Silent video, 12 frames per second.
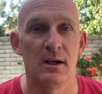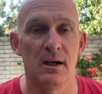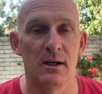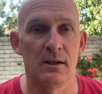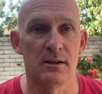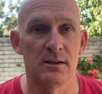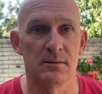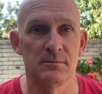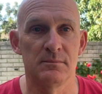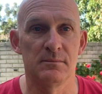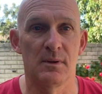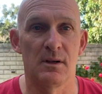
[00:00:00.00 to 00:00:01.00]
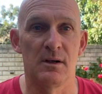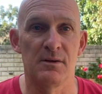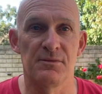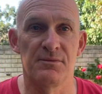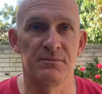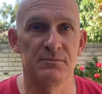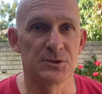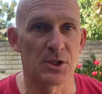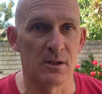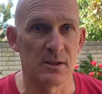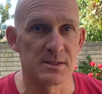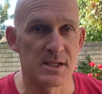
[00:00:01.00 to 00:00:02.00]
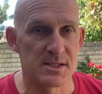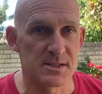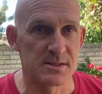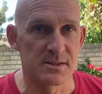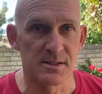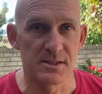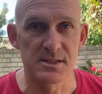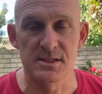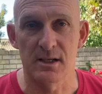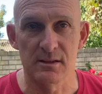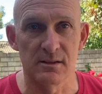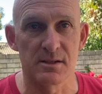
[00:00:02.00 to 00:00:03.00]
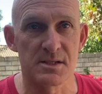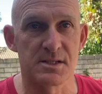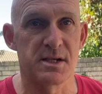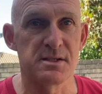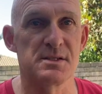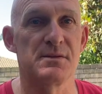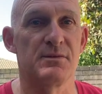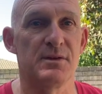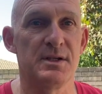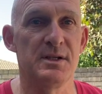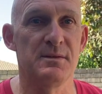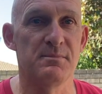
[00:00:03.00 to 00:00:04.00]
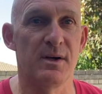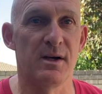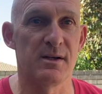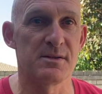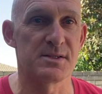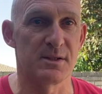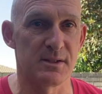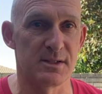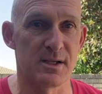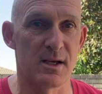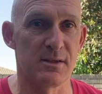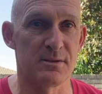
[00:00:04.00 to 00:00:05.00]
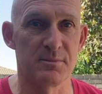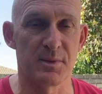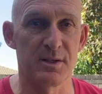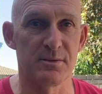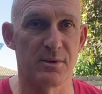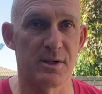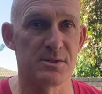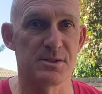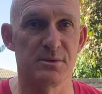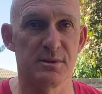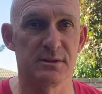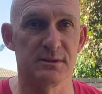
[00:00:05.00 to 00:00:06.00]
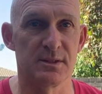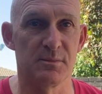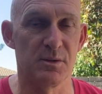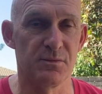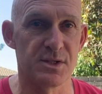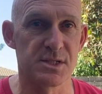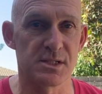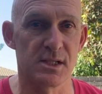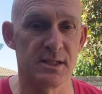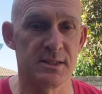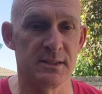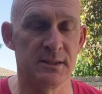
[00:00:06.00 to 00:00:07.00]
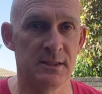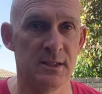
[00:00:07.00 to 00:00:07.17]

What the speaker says: I've trial and tested this saddle extensively, but it's only now that I'm getting around to it a couple of years later.